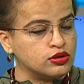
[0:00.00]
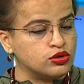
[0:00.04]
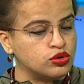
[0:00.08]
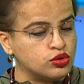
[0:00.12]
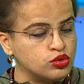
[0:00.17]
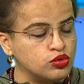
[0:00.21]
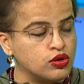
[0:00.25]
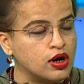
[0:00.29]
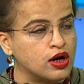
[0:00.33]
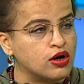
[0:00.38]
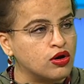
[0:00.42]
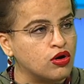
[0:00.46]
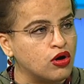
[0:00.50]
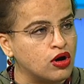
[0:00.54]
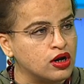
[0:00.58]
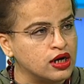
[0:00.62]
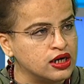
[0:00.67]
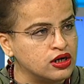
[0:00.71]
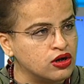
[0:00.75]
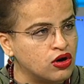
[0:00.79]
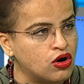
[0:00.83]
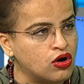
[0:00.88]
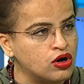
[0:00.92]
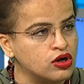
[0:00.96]
through a
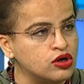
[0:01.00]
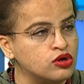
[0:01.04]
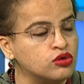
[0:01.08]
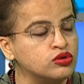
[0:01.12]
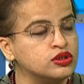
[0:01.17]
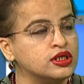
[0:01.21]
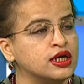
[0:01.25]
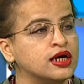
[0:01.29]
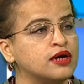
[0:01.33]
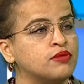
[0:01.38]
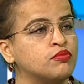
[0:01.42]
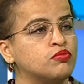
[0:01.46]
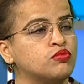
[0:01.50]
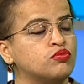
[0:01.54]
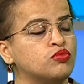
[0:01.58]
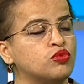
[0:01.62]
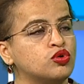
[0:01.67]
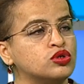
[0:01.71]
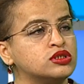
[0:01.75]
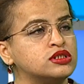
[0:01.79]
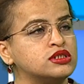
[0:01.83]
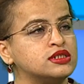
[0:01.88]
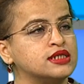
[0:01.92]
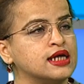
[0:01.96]
corridor to their
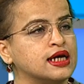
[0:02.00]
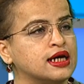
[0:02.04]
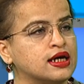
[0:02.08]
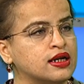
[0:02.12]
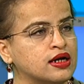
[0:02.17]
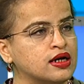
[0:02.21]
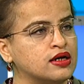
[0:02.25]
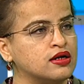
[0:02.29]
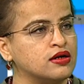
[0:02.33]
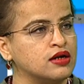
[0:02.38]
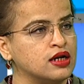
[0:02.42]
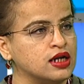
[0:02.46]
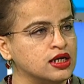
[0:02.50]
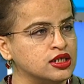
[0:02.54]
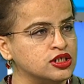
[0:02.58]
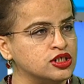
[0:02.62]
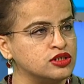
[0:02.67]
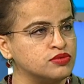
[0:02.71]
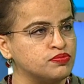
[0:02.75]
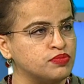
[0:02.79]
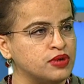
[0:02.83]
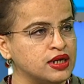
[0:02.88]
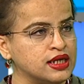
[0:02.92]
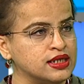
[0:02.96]
most sacred
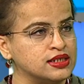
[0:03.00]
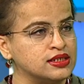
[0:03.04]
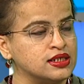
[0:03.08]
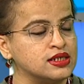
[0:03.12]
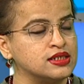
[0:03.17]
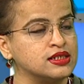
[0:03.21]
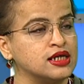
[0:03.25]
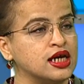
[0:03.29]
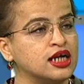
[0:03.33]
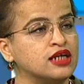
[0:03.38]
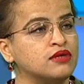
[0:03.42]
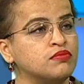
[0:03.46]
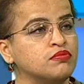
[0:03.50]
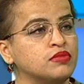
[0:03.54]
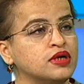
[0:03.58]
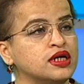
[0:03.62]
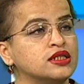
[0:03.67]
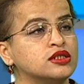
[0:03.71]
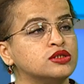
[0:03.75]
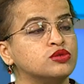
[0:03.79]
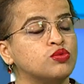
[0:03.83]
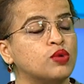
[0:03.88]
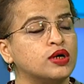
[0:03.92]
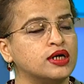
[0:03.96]
religious places. It
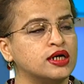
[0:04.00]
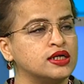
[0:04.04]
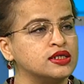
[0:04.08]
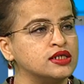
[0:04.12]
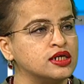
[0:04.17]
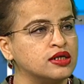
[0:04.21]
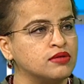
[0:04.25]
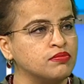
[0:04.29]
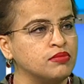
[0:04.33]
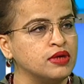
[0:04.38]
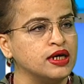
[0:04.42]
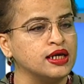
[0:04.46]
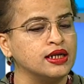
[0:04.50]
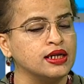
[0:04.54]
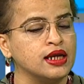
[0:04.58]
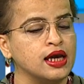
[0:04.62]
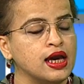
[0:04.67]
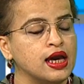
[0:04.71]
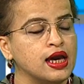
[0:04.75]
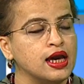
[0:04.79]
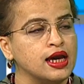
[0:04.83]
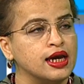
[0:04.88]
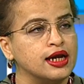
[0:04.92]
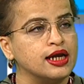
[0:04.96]
means, what does it mean?
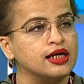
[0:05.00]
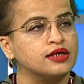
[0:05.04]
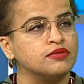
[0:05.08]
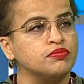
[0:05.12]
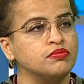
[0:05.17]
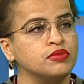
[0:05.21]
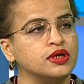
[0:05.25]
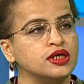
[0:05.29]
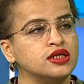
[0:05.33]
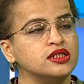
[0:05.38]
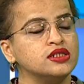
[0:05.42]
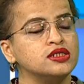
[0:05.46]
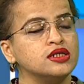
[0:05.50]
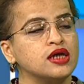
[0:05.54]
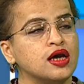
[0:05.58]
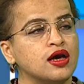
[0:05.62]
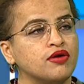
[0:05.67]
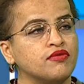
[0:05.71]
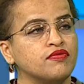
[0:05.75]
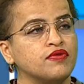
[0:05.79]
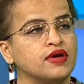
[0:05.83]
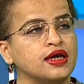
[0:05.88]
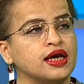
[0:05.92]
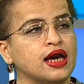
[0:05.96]
It means
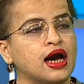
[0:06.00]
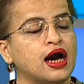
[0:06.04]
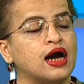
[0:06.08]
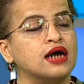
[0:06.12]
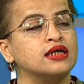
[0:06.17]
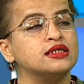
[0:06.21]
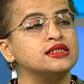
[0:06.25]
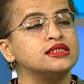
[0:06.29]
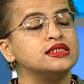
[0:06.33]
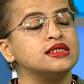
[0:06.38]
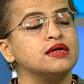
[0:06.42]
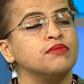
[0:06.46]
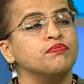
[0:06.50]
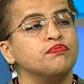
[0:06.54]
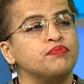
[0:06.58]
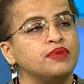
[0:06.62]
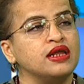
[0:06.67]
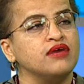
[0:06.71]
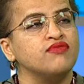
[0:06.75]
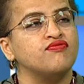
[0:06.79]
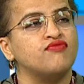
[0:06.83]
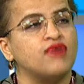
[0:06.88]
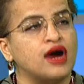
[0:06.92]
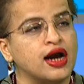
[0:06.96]
we are
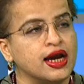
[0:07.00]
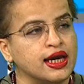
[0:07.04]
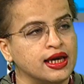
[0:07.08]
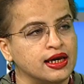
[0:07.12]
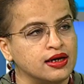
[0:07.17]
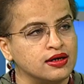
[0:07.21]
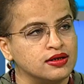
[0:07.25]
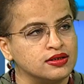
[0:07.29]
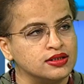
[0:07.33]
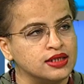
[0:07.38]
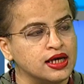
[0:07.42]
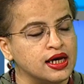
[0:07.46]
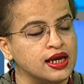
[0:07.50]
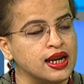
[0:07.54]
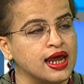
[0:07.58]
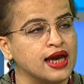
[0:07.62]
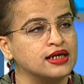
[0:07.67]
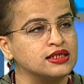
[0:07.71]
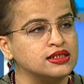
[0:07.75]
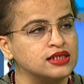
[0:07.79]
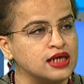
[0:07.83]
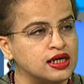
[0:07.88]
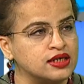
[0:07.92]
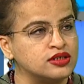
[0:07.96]
simplifying their
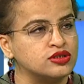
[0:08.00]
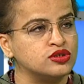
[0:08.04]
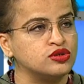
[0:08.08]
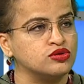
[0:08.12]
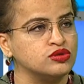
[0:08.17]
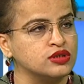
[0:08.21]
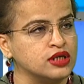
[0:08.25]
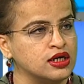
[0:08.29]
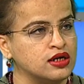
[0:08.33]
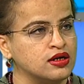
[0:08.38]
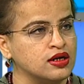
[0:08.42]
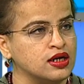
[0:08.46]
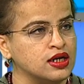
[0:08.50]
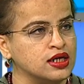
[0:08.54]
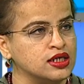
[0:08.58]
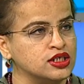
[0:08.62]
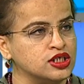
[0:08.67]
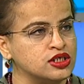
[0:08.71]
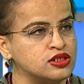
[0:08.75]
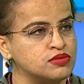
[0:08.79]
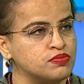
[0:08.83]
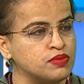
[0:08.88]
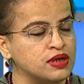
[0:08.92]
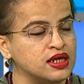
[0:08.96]
access to their
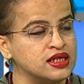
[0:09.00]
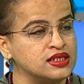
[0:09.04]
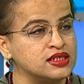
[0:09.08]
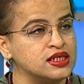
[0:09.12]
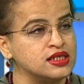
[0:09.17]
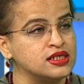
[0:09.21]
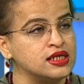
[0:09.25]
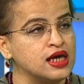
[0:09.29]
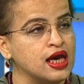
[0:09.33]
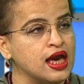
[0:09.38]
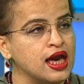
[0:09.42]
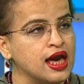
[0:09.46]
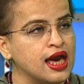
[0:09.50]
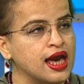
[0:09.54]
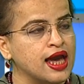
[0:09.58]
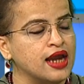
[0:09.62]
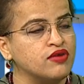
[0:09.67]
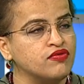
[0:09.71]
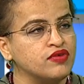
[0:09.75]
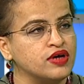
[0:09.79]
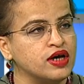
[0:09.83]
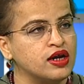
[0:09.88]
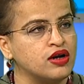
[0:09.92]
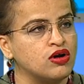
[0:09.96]
religious places,
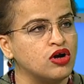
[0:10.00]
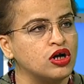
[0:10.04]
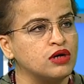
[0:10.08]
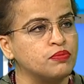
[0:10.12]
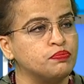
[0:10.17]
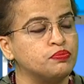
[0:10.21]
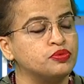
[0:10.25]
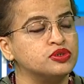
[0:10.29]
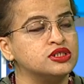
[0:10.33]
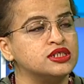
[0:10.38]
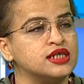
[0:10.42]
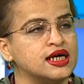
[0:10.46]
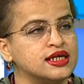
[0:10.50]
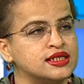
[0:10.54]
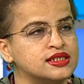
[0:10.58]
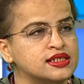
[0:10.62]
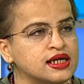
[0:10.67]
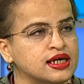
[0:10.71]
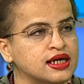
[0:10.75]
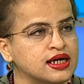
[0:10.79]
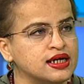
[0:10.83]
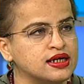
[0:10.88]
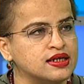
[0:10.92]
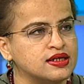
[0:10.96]
and we are not
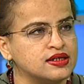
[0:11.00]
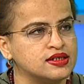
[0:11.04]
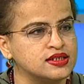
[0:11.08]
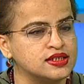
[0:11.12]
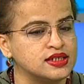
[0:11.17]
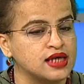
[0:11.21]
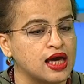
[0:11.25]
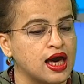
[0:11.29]
possessing it